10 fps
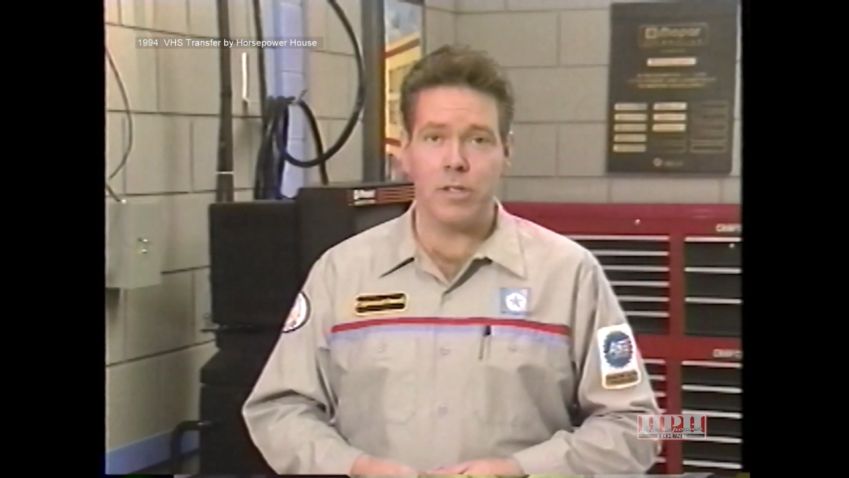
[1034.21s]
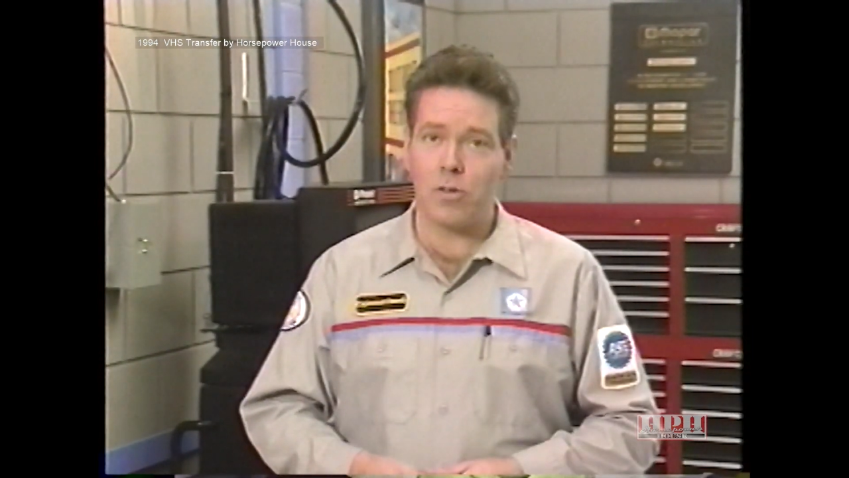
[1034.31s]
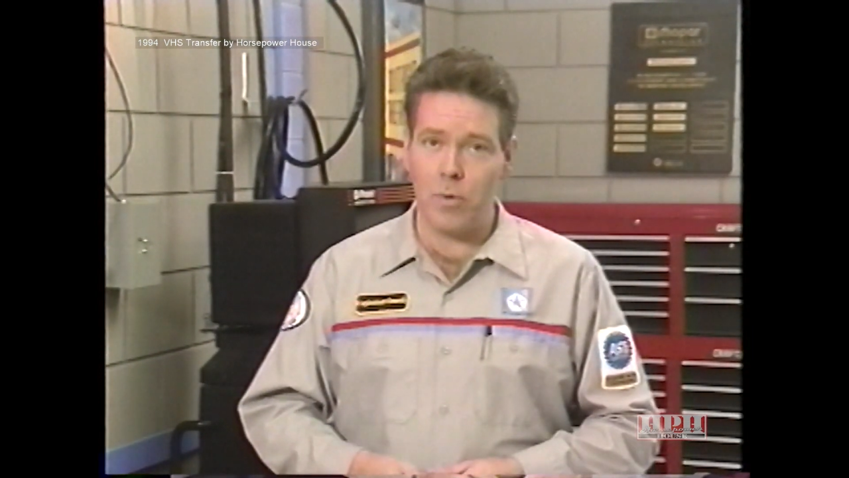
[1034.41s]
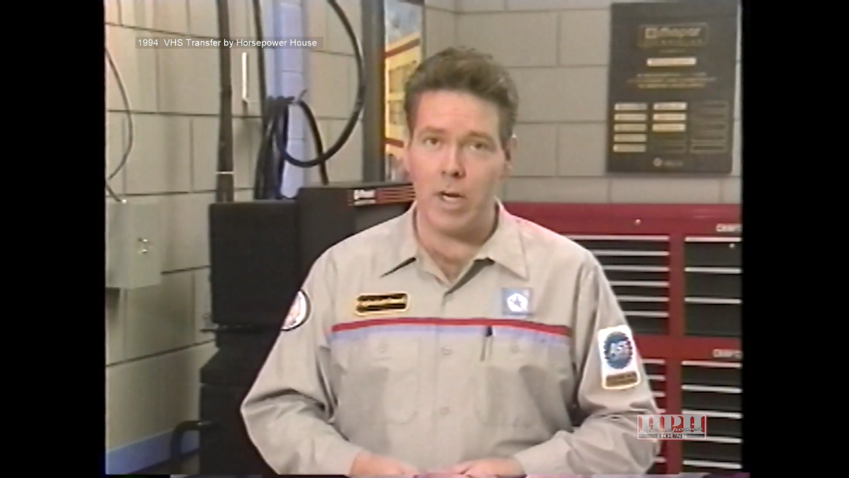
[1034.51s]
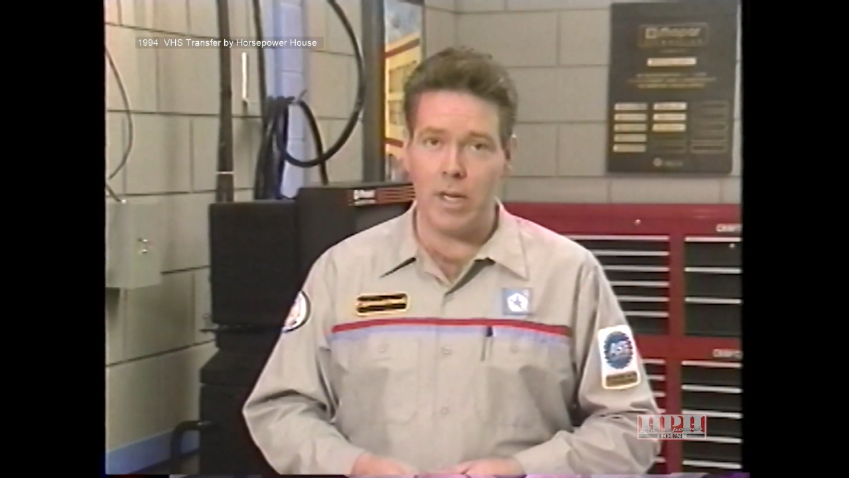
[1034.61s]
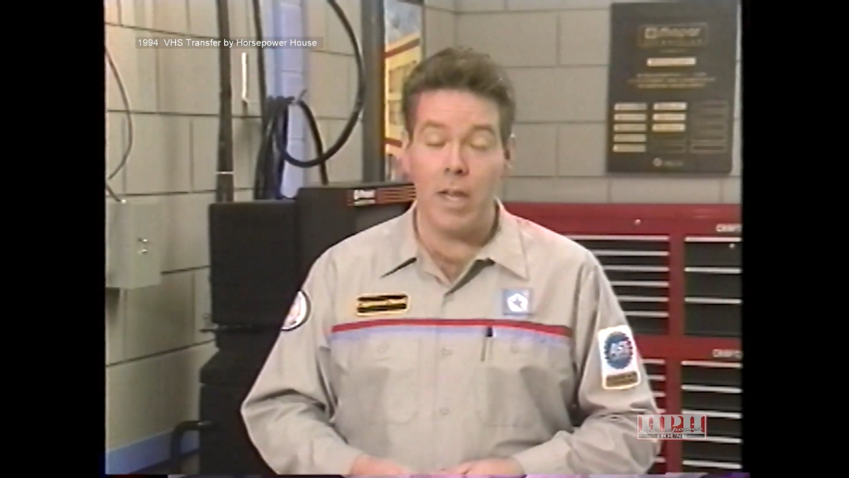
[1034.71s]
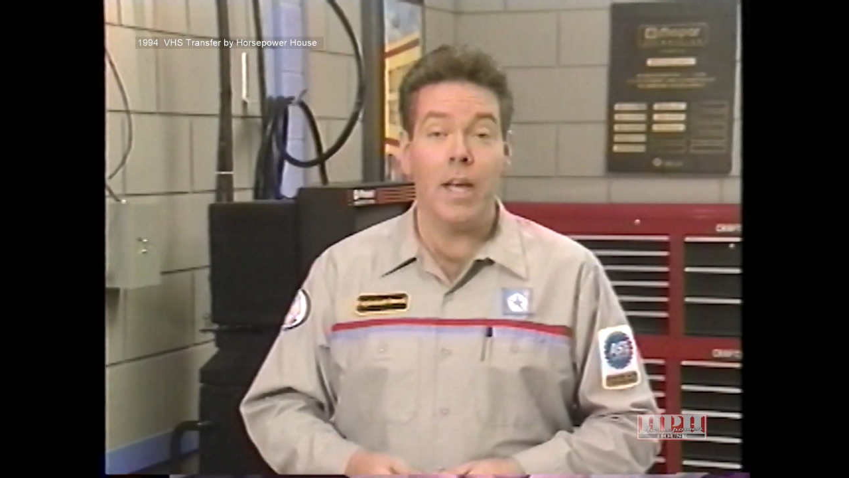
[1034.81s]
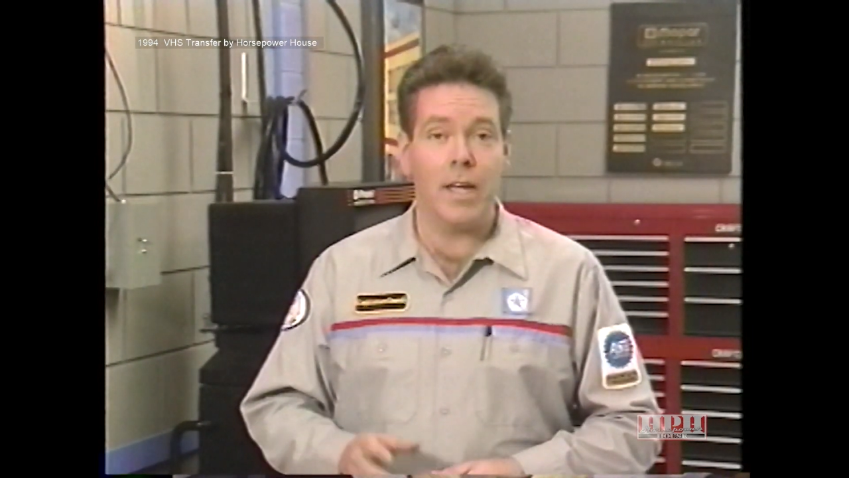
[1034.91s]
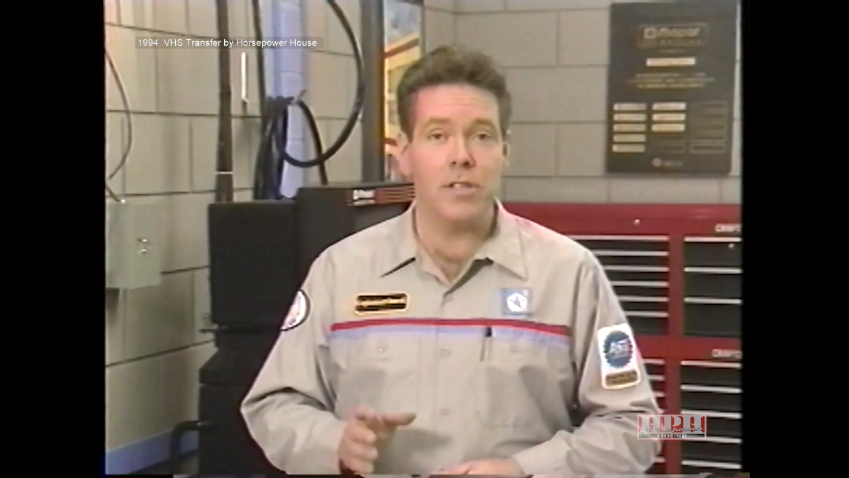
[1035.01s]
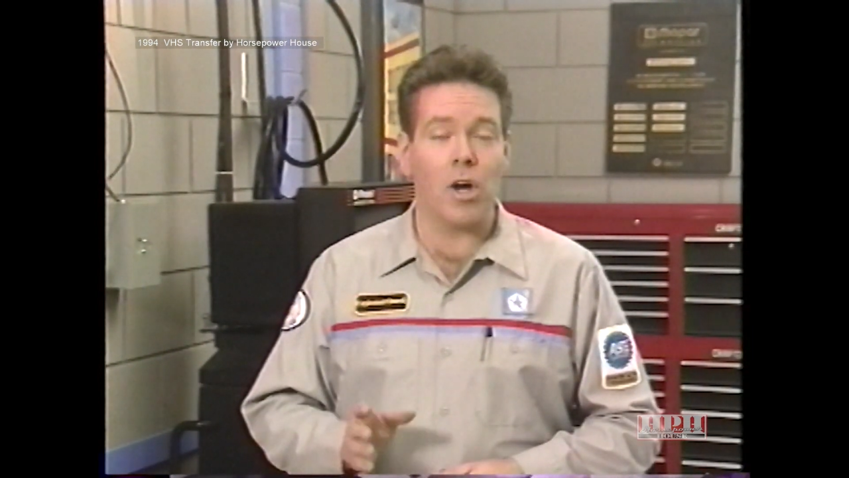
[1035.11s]
screen
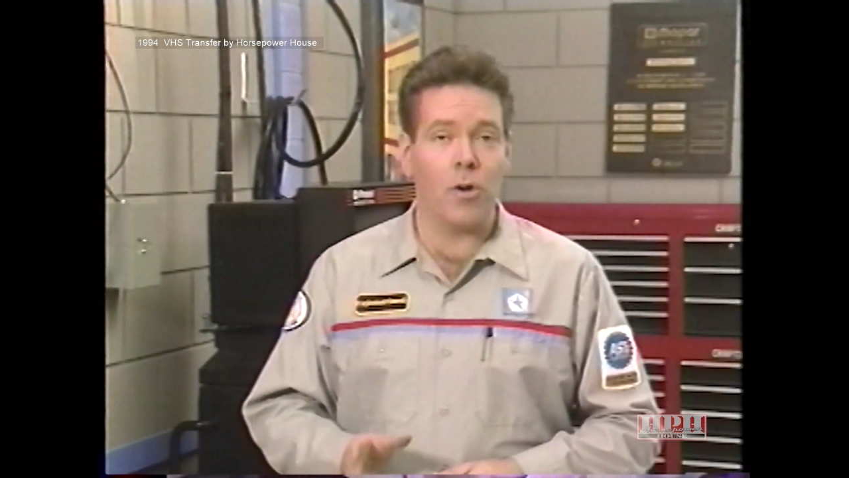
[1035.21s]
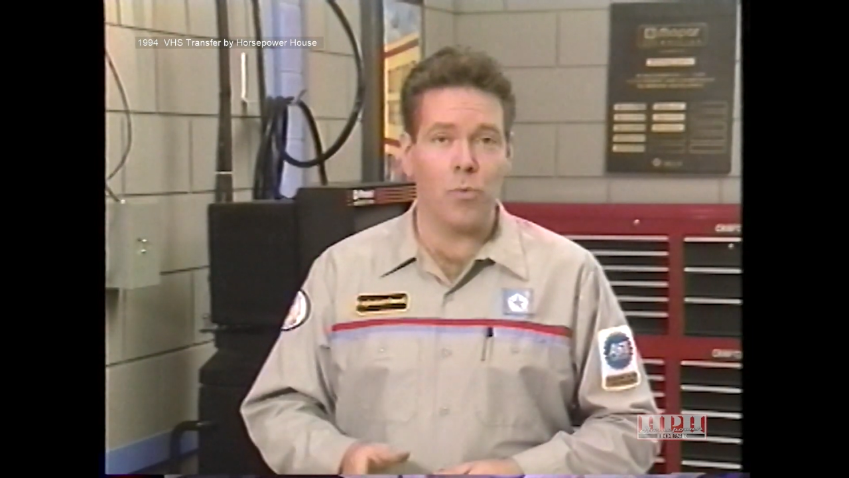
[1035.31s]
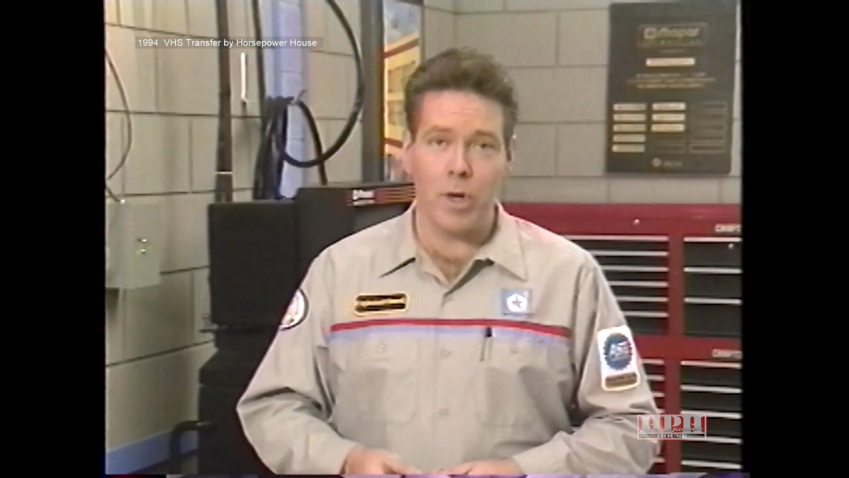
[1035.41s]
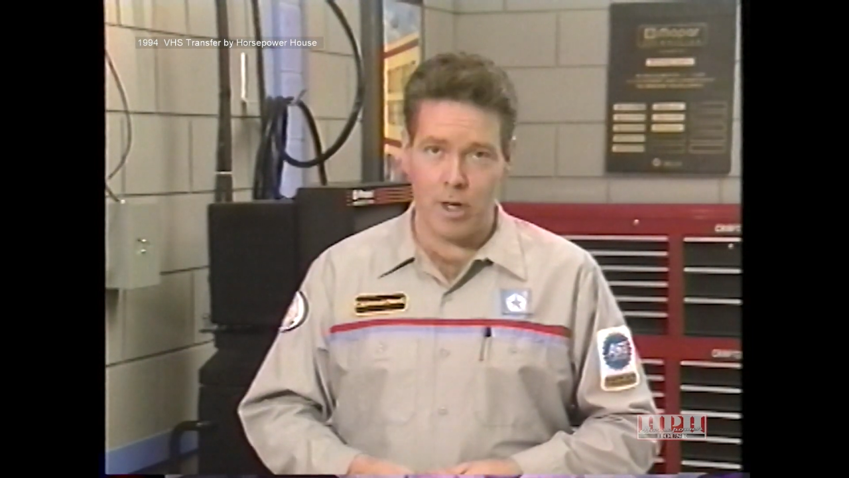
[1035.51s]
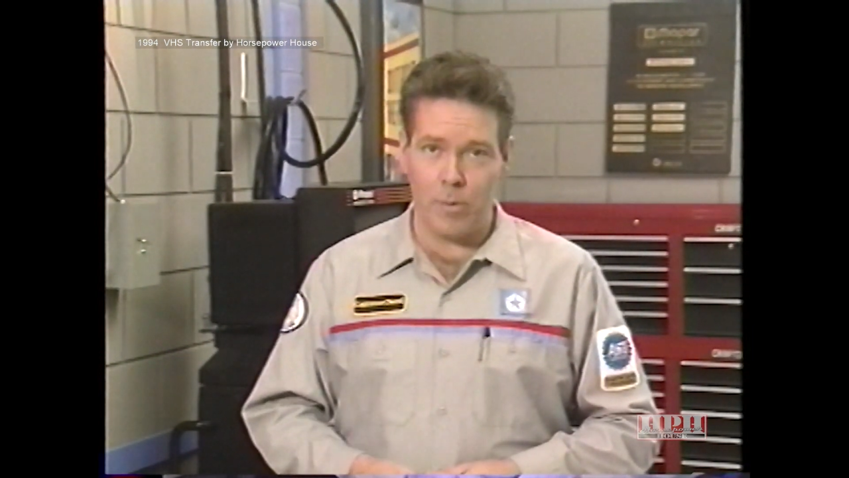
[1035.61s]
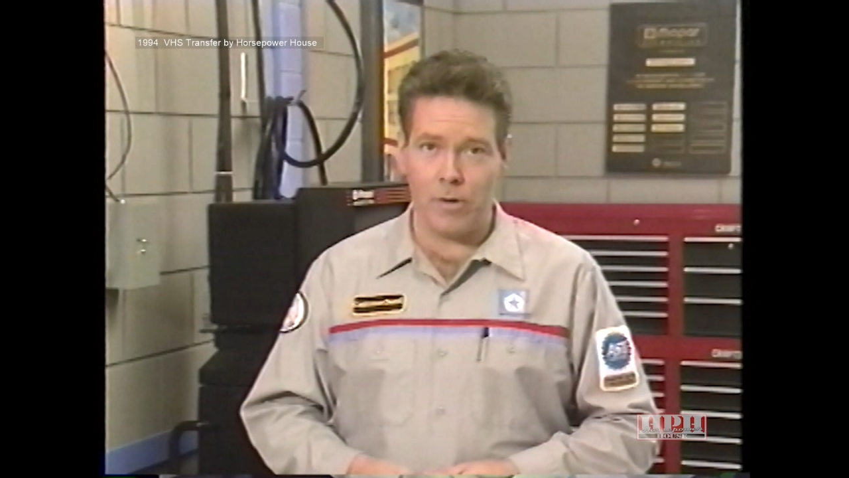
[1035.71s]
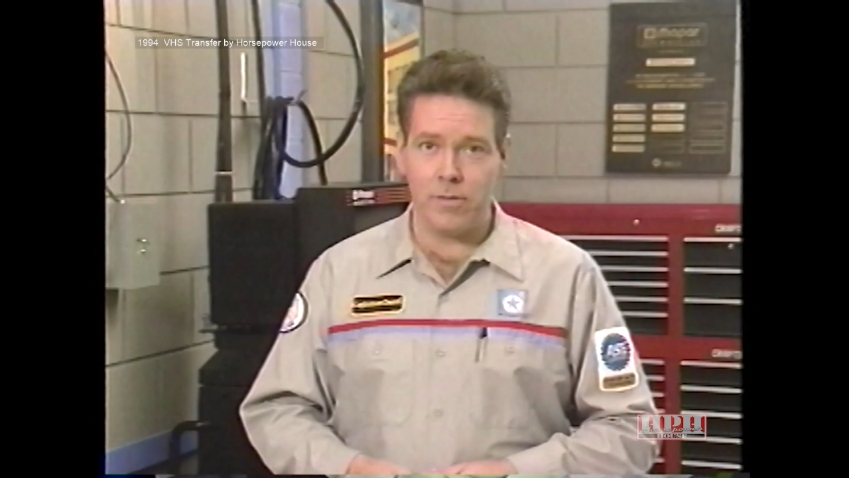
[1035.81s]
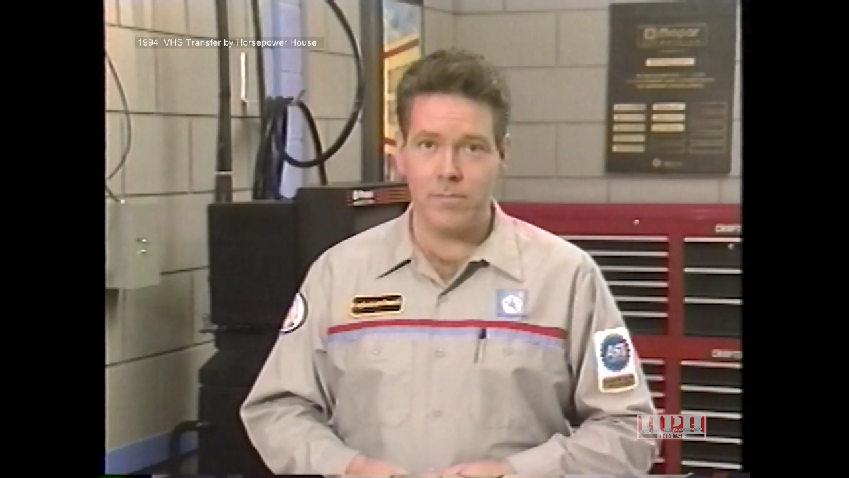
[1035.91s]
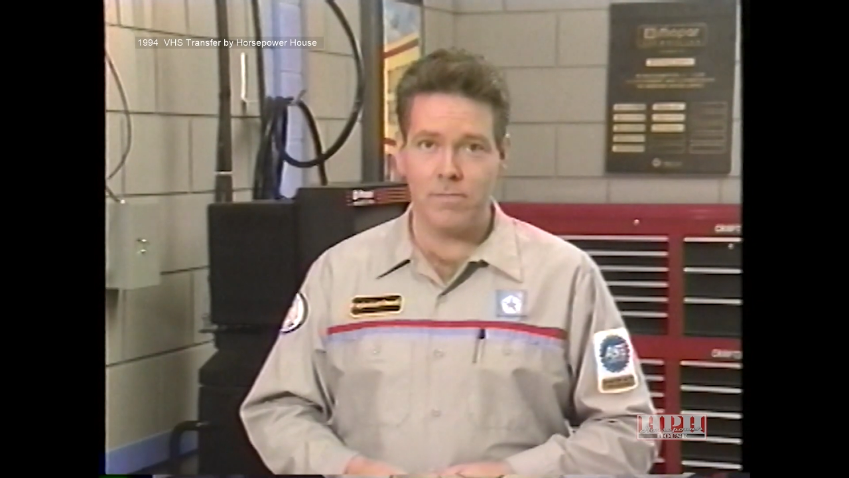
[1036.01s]
is unreadable.